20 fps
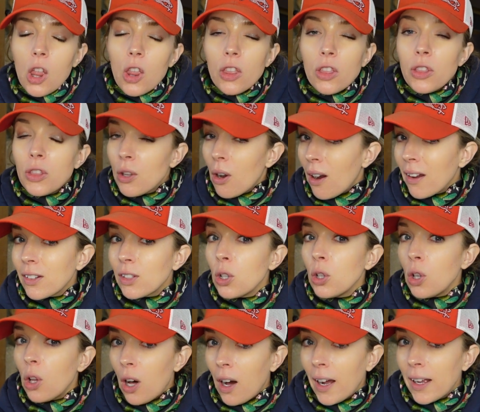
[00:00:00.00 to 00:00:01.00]
not a
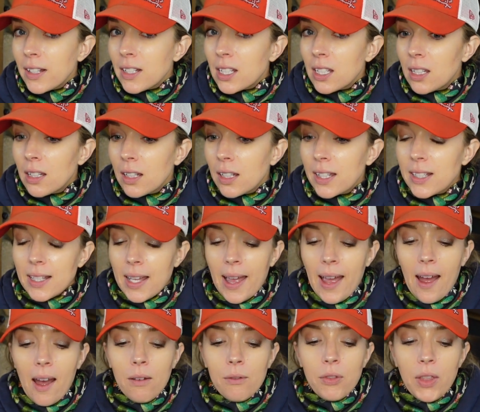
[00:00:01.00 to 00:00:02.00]
lot, because I
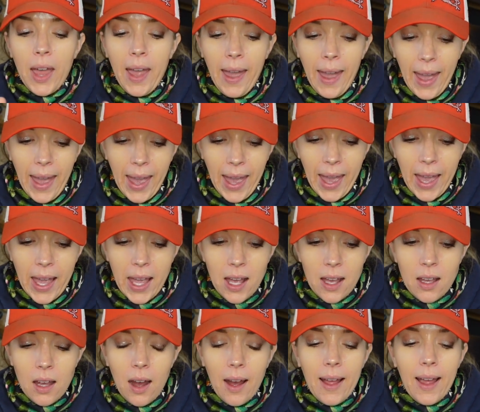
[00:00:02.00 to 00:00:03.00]
have the
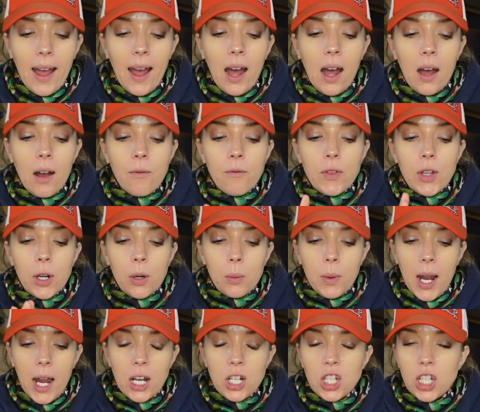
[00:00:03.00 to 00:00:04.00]
hay, I have their
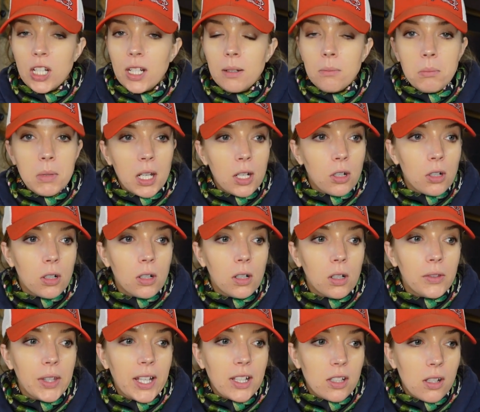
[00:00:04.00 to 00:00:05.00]
ration and
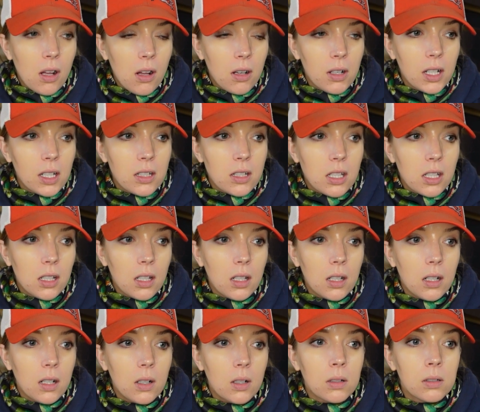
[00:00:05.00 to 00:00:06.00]
mineral, that's all good to
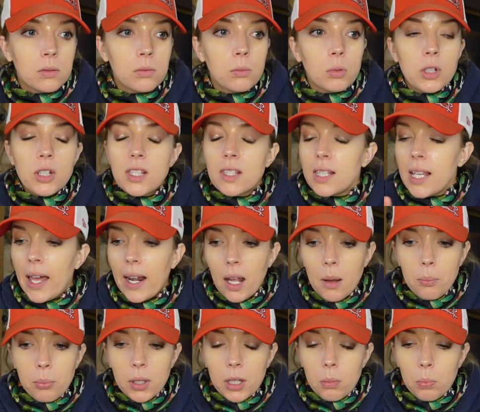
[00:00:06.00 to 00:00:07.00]
go. We're set
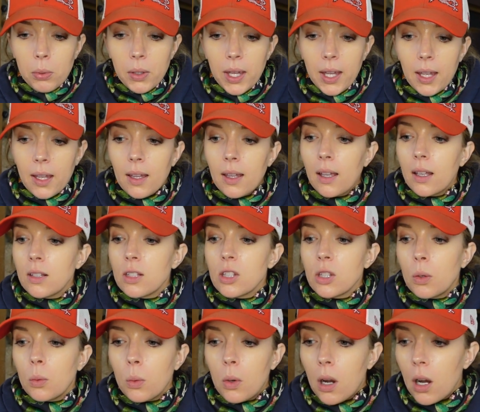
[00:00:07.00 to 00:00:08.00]
up with blankets,
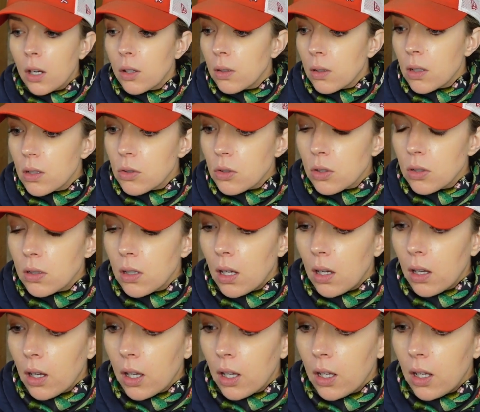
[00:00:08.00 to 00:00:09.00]
the waters are
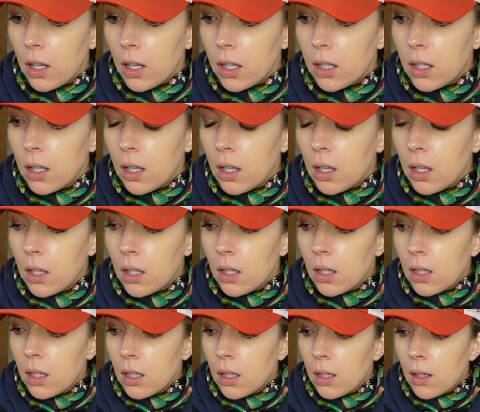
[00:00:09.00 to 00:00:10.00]
all good.
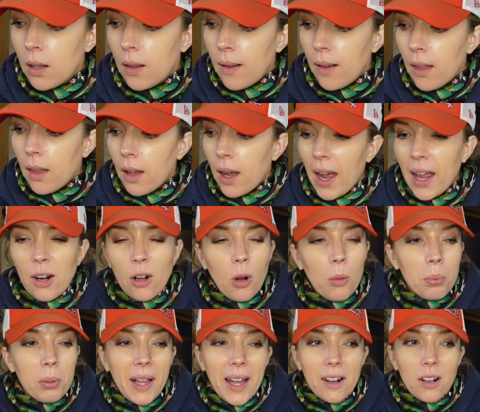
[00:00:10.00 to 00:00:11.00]
I
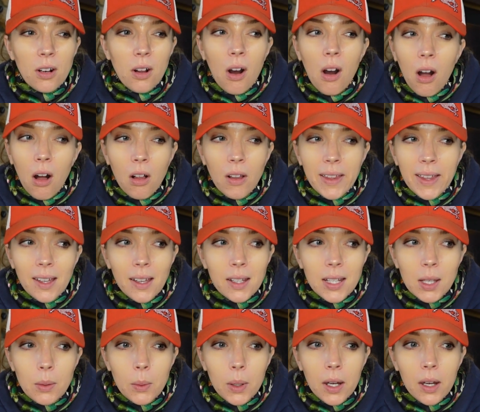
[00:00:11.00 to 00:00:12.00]
don't plan on hauling
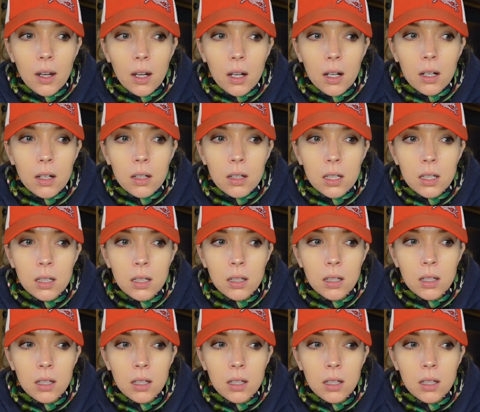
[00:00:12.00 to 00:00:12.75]
anywhere.